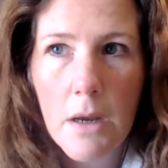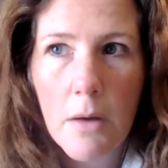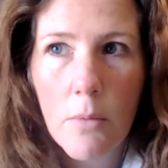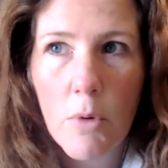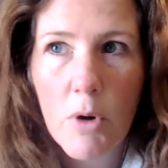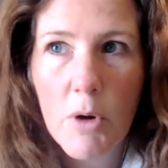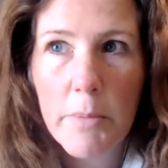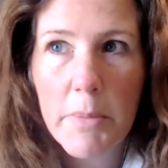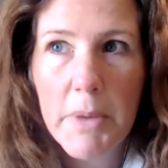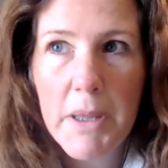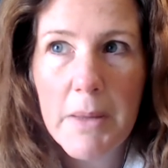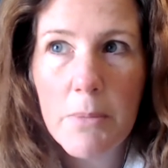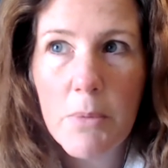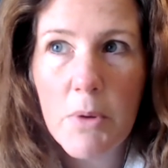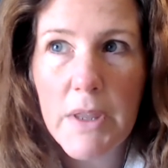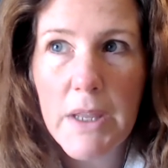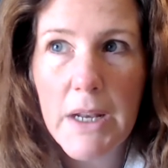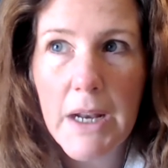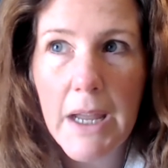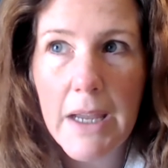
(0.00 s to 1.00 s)
where
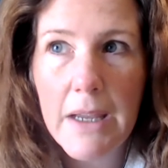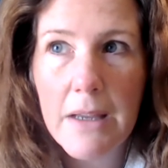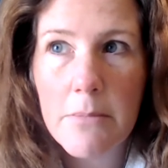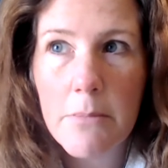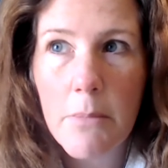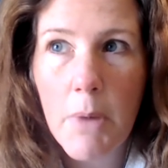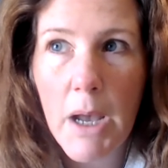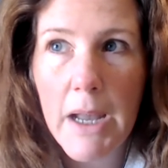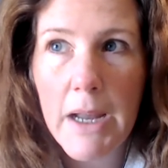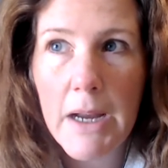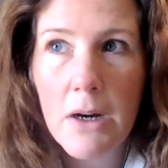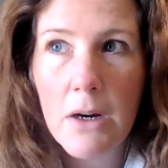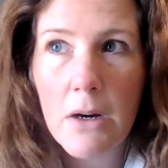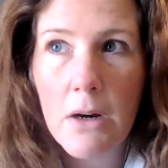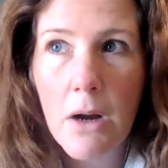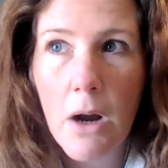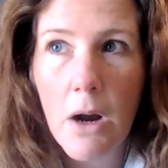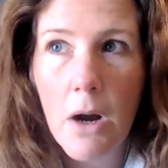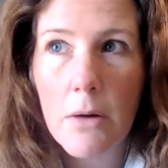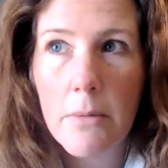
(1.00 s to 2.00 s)
people that I
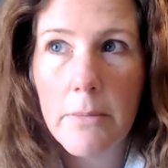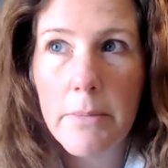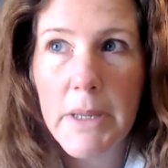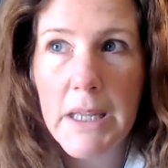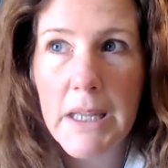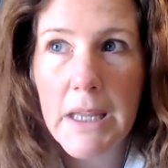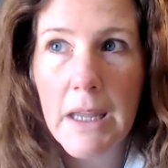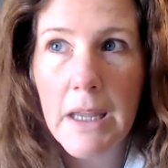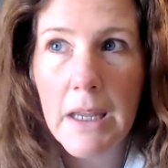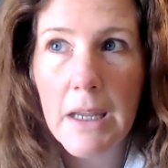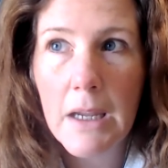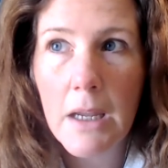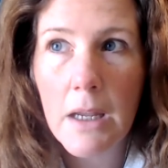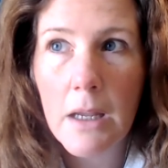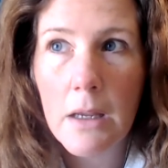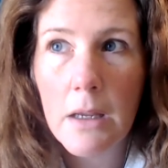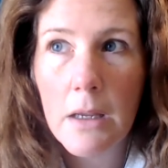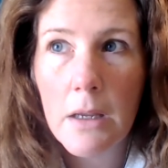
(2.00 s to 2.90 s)
admire are being